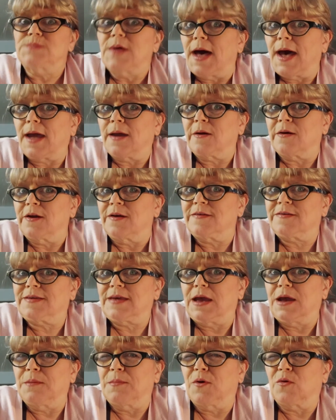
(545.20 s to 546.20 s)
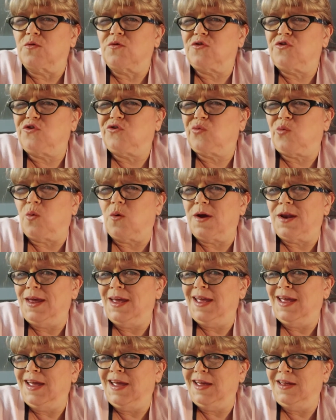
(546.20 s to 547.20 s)
I'm going to say about
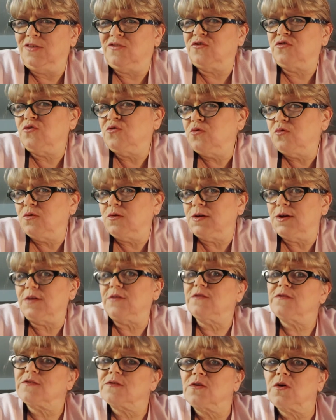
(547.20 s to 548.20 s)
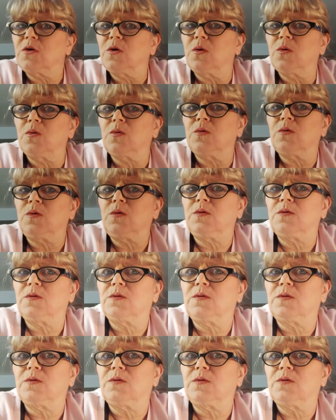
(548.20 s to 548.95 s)
22 years ago,